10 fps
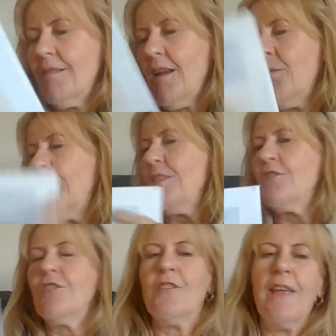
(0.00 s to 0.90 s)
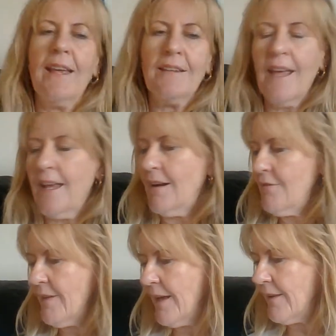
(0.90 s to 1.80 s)
I went through that and I
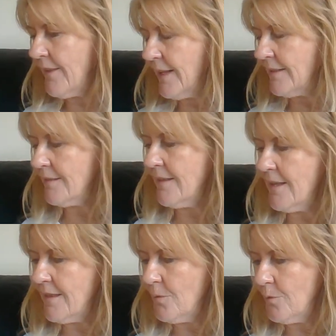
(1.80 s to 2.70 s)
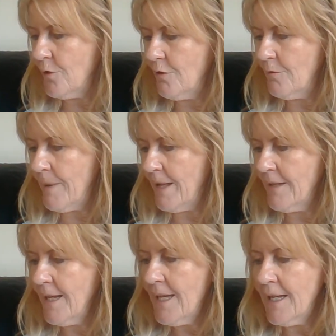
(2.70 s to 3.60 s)
found things there that were about
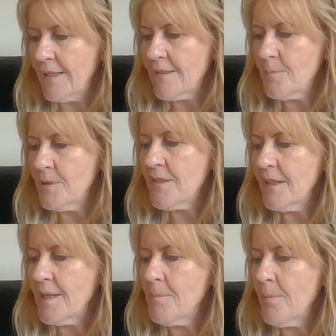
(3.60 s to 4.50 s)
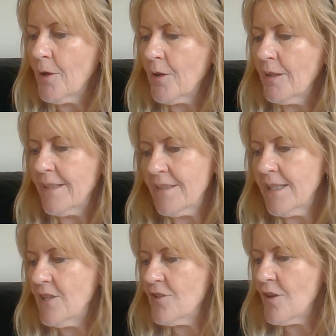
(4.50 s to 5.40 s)
explicitly model and
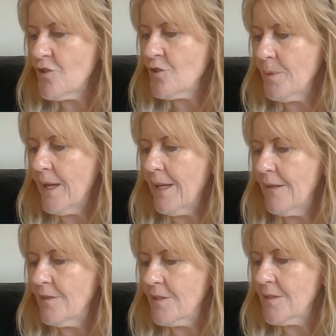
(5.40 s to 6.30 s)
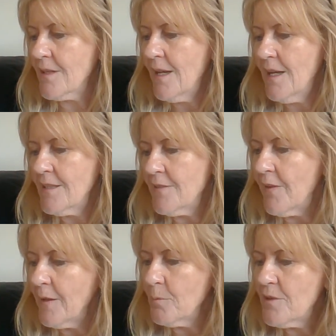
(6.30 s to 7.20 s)
teach social behaviours,
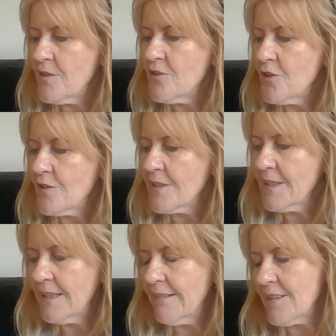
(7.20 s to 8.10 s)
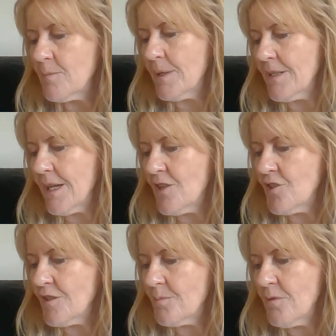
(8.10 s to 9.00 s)
develop with your students clear
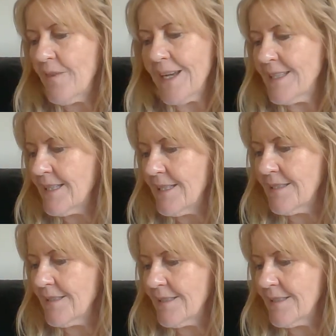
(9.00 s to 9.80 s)
expectations, provide sentence